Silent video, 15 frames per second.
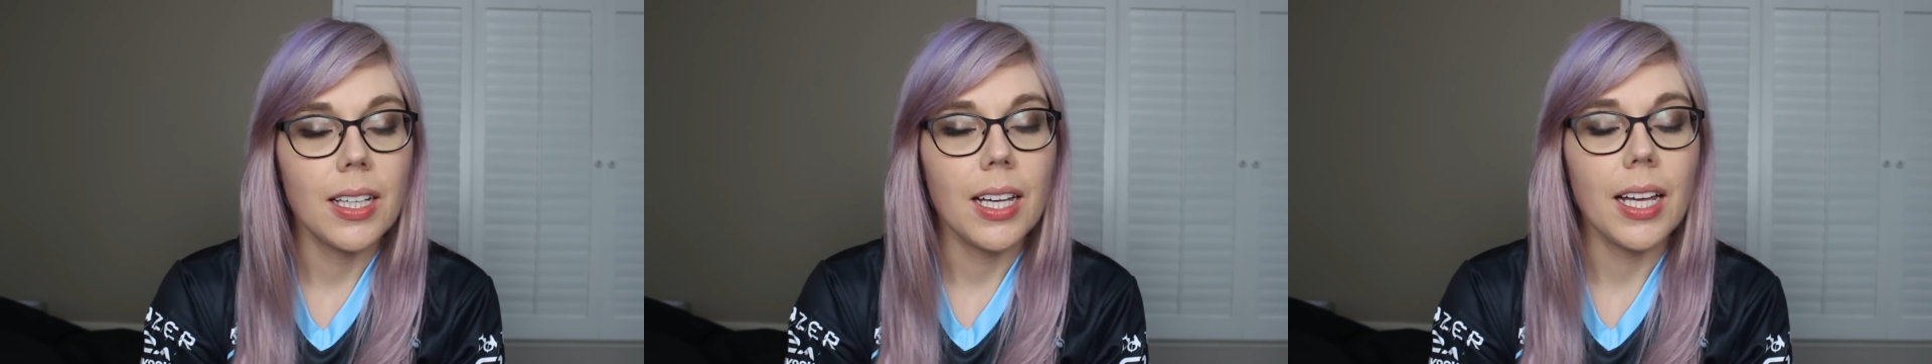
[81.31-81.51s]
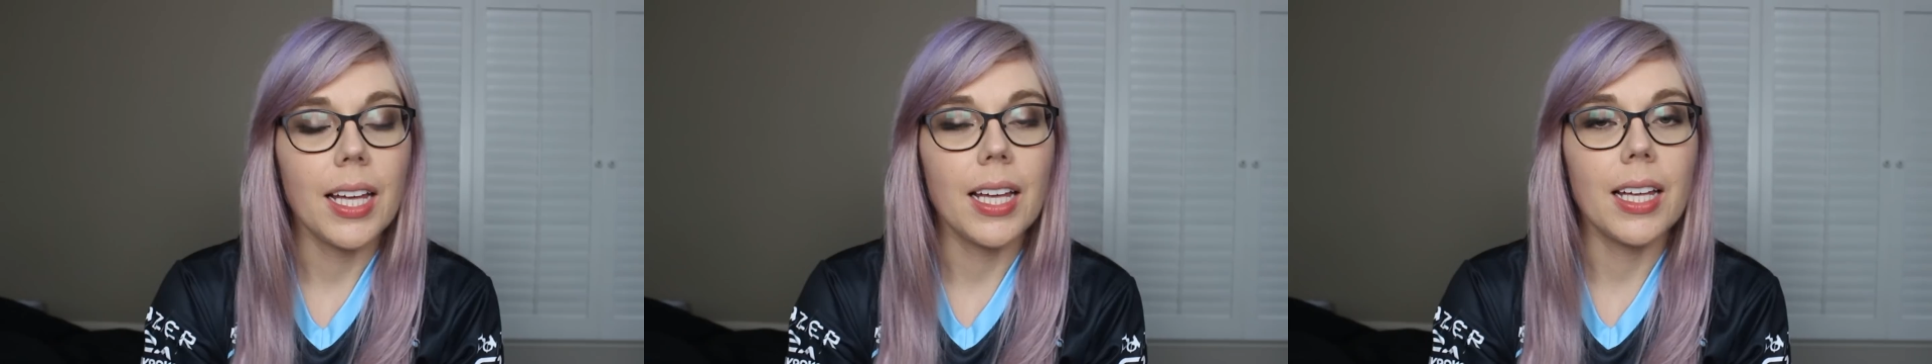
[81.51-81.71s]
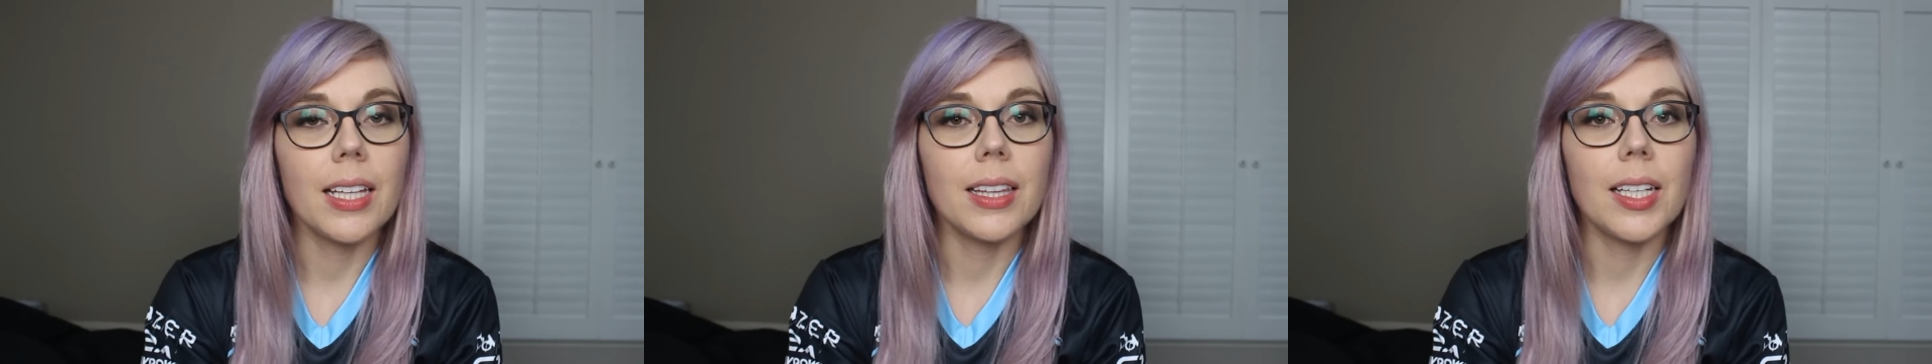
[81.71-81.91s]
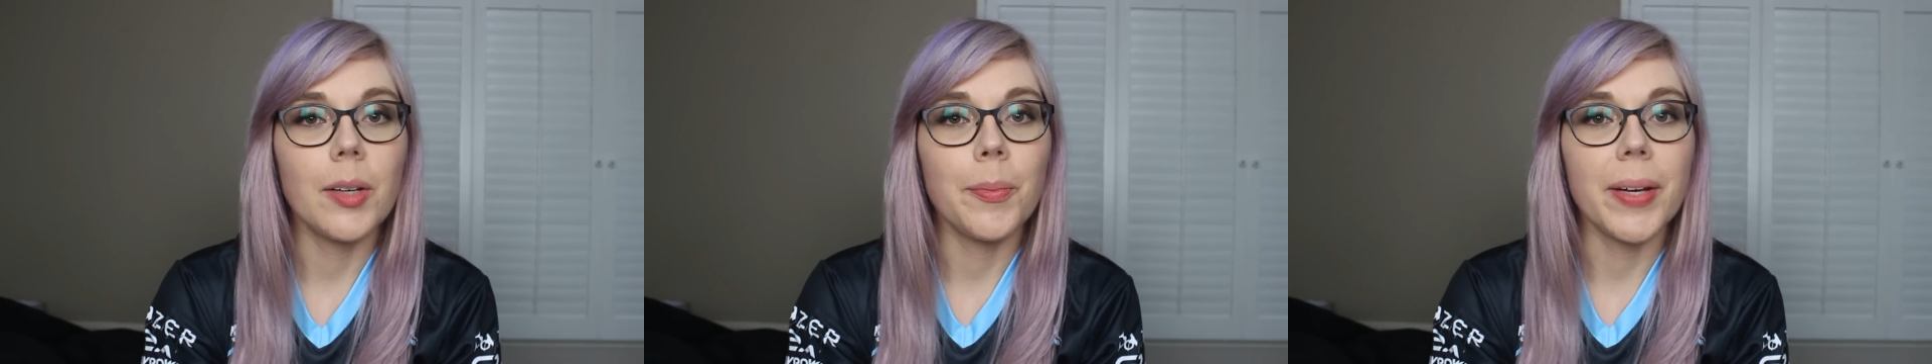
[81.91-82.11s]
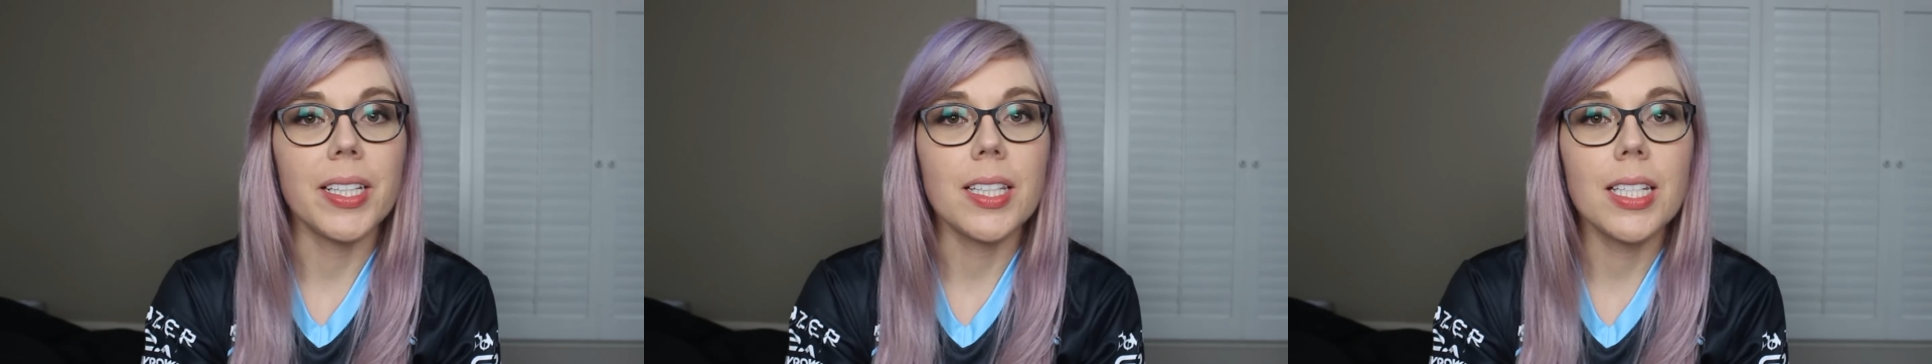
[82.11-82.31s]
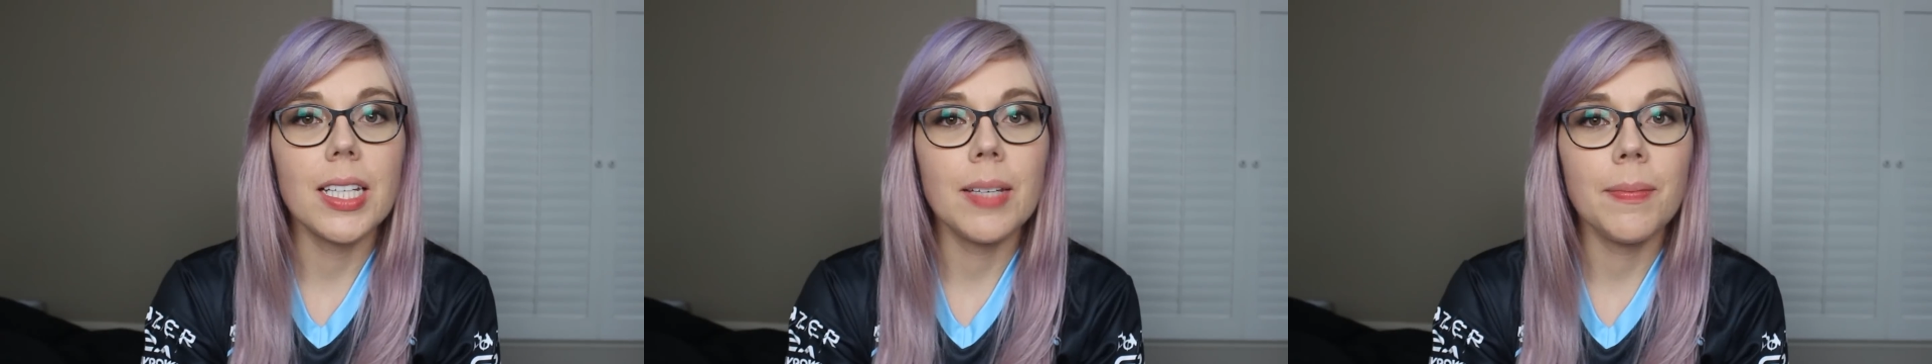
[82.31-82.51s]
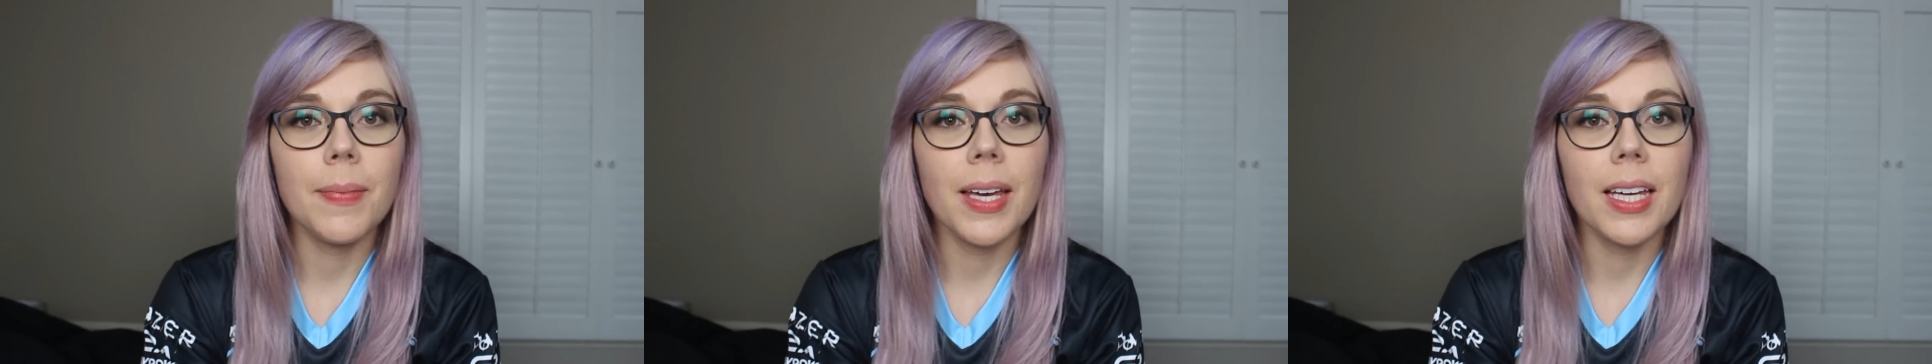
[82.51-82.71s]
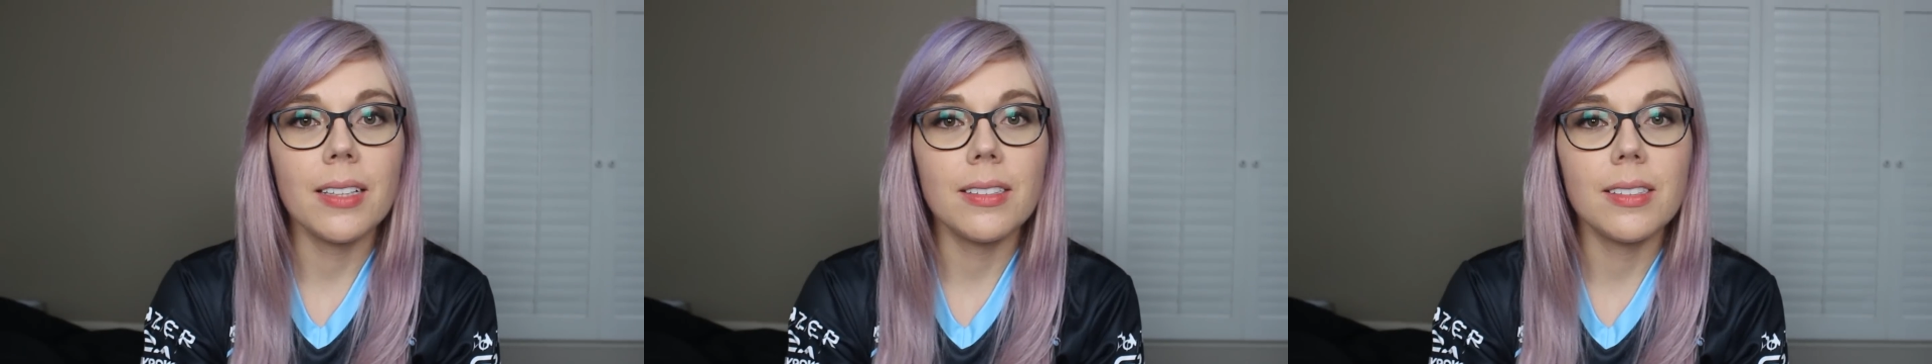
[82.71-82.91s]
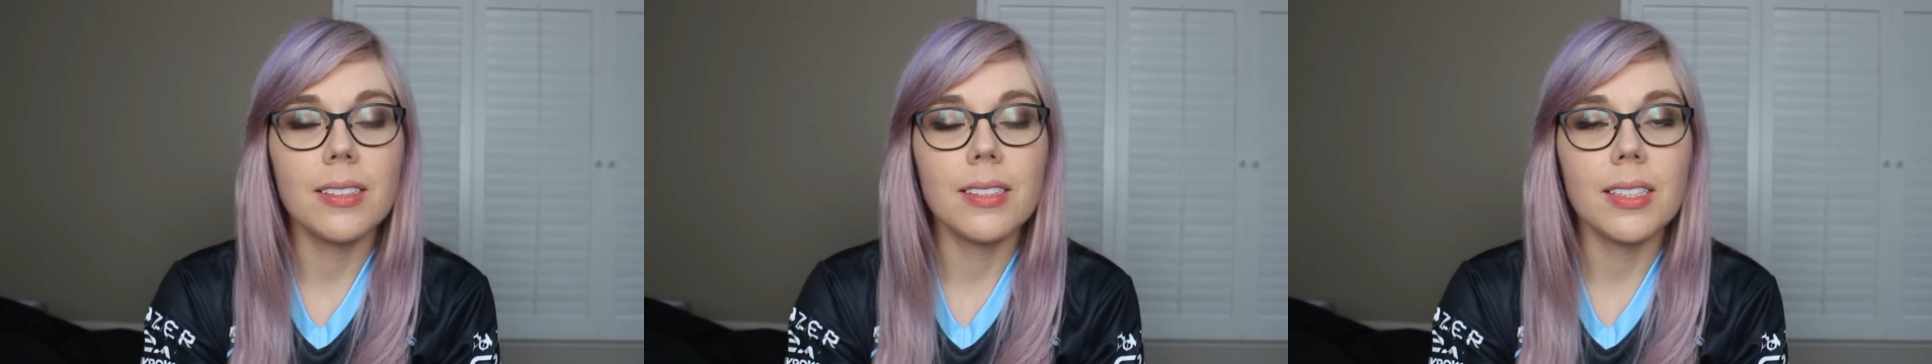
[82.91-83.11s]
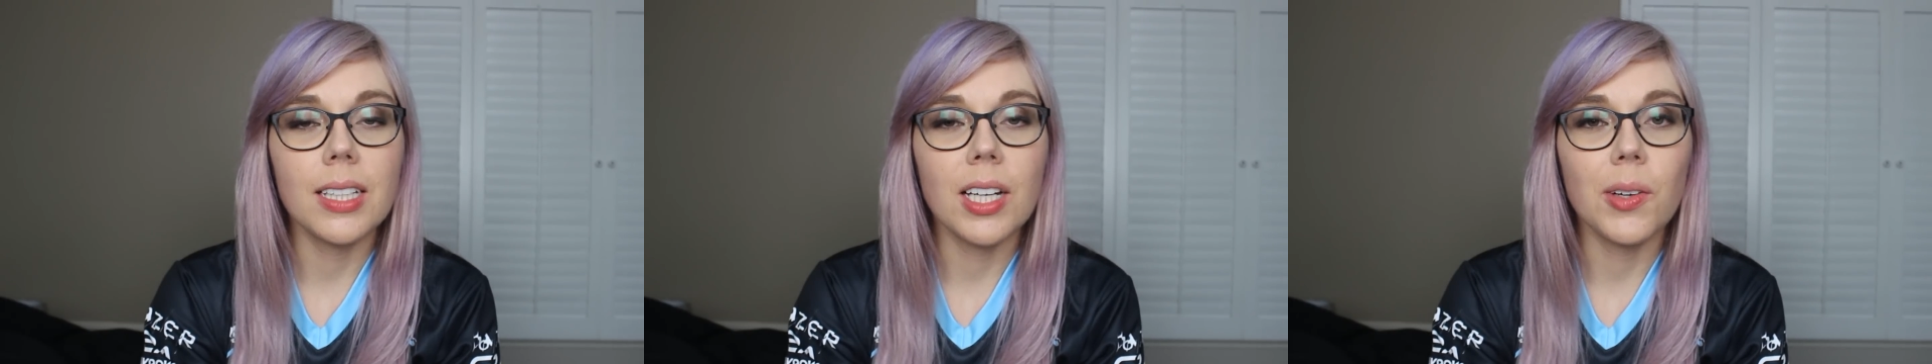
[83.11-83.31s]
and they're my
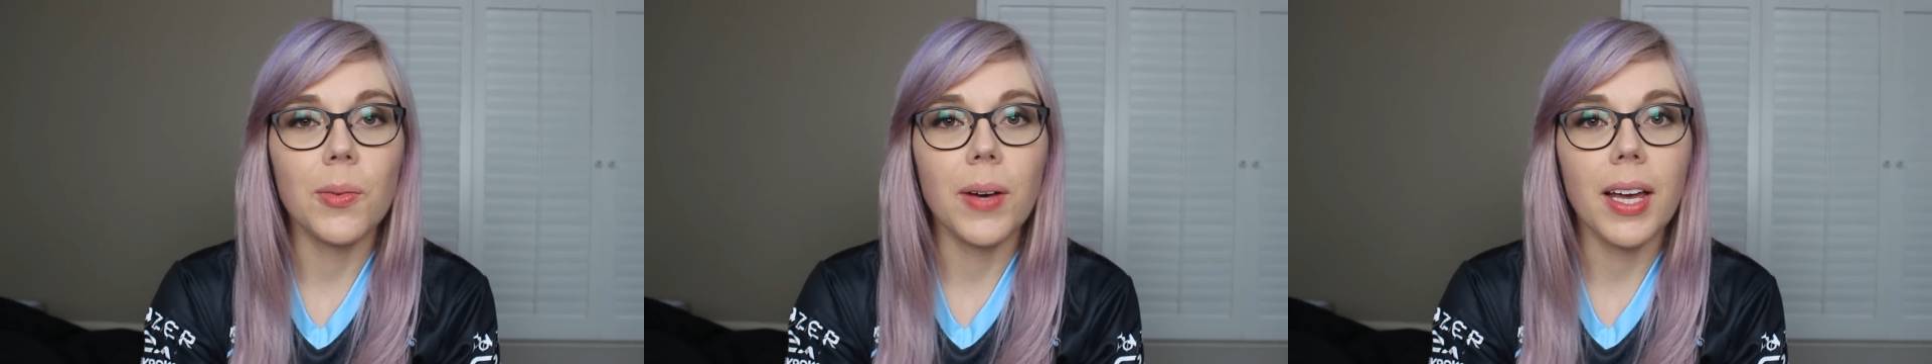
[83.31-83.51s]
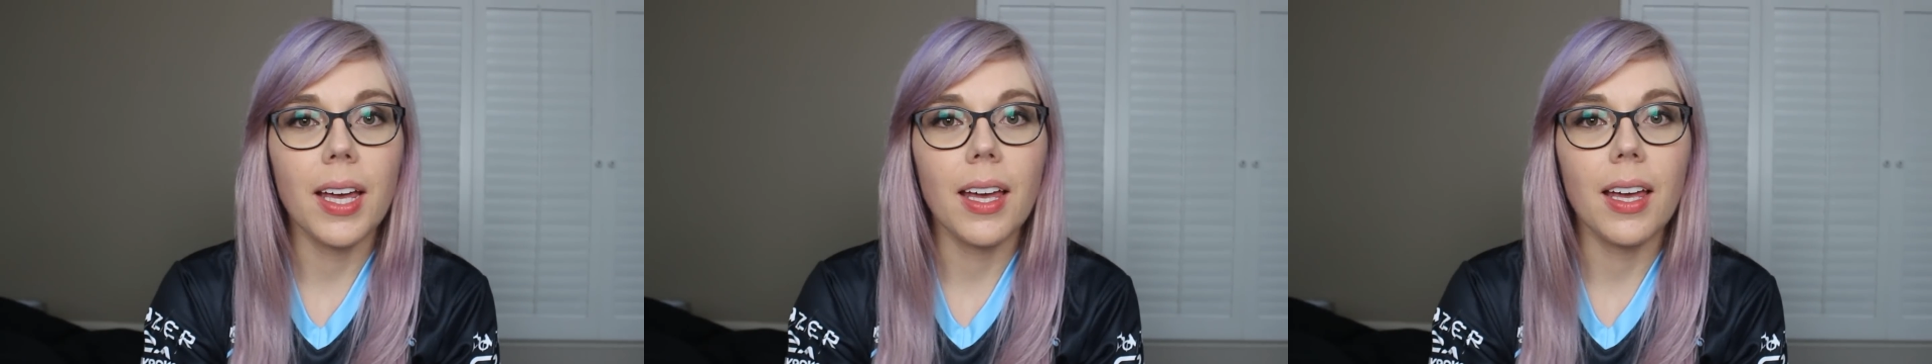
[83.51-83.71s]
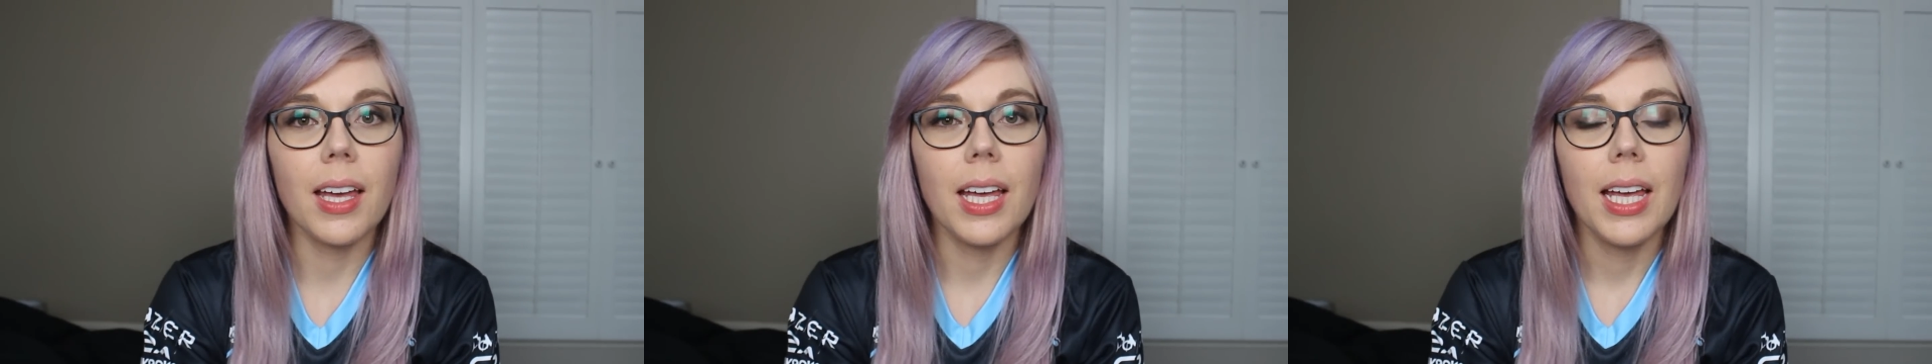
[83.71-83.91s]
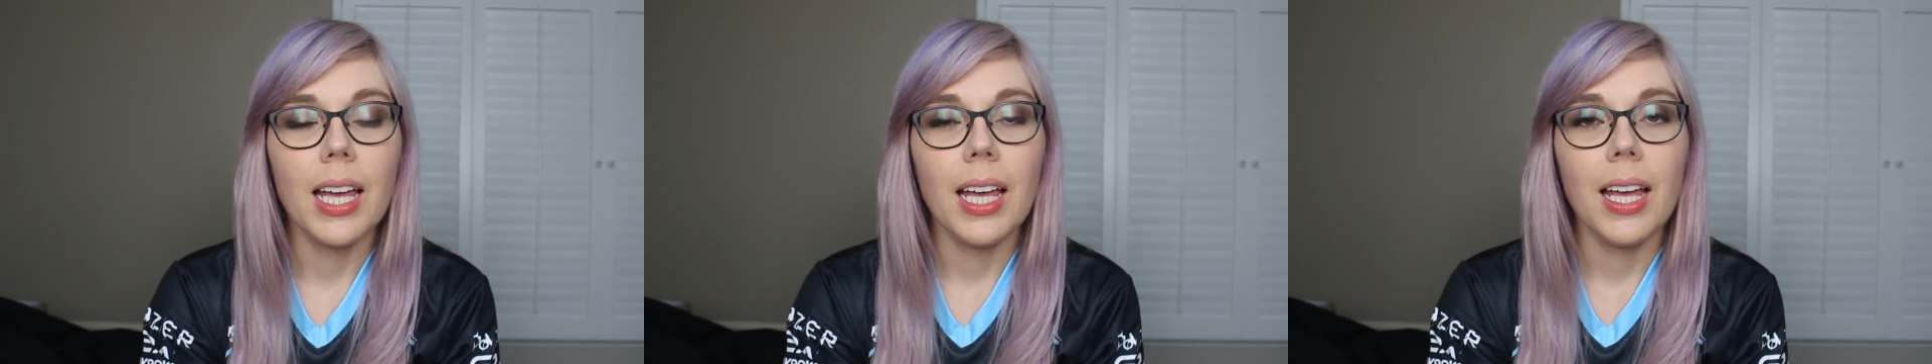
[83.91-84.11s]
teammates in a way.